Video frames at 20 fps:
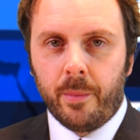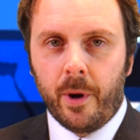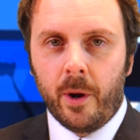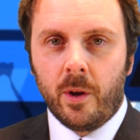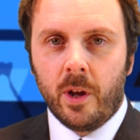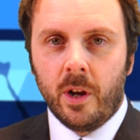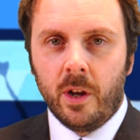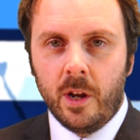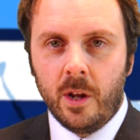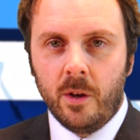
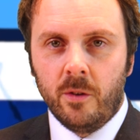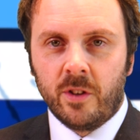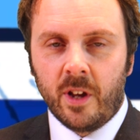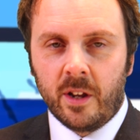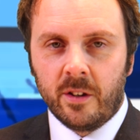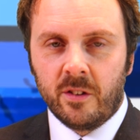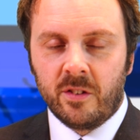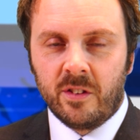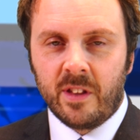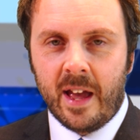Broken
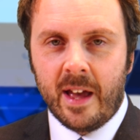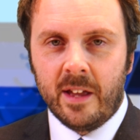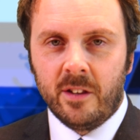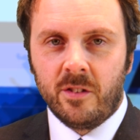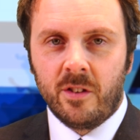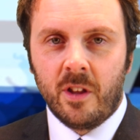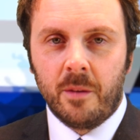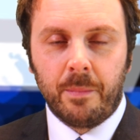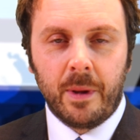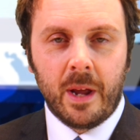News
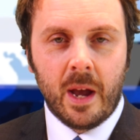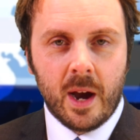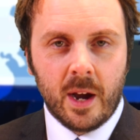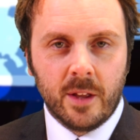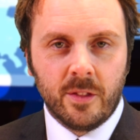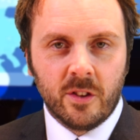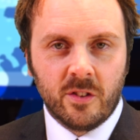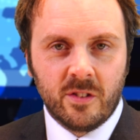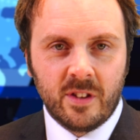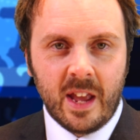understands that
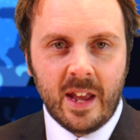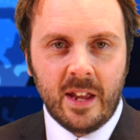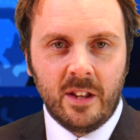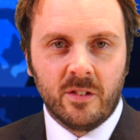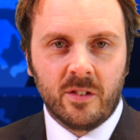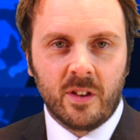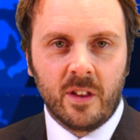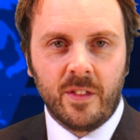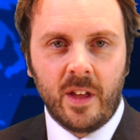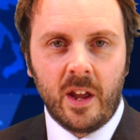behind the
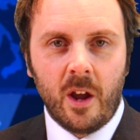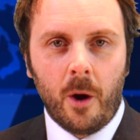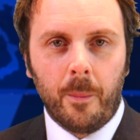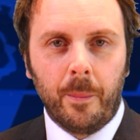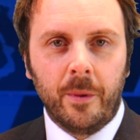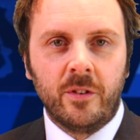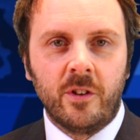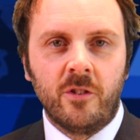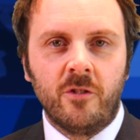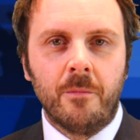scenes, the
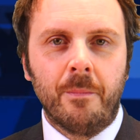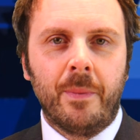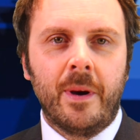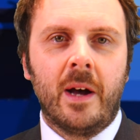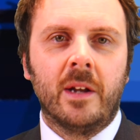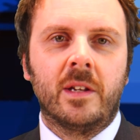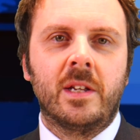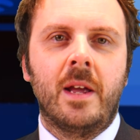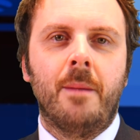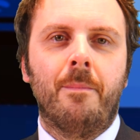opposition
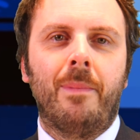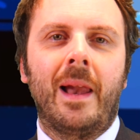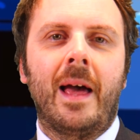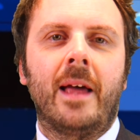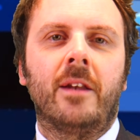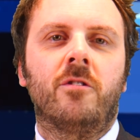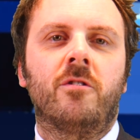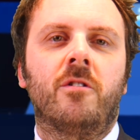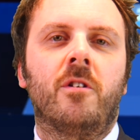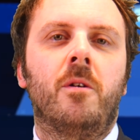party
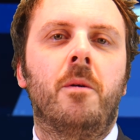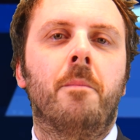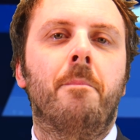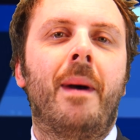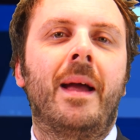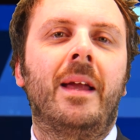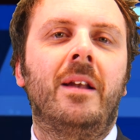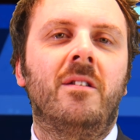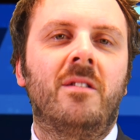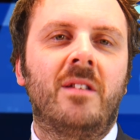plans to
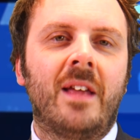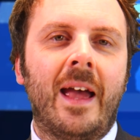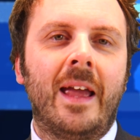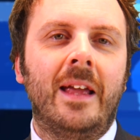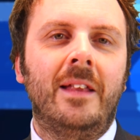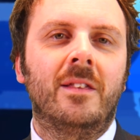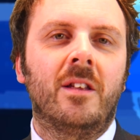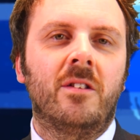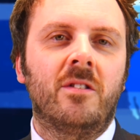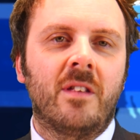
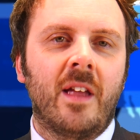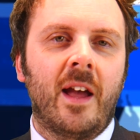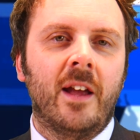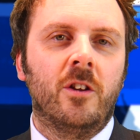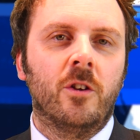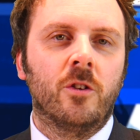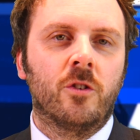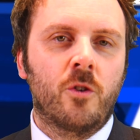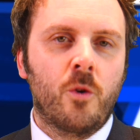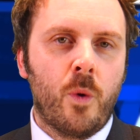maintain the
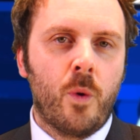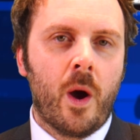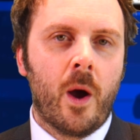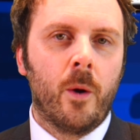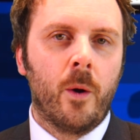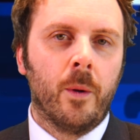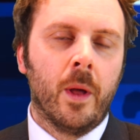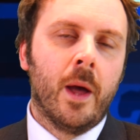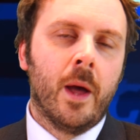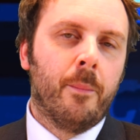status
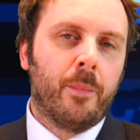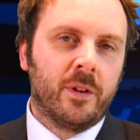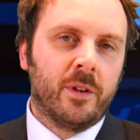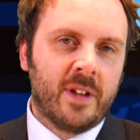quo,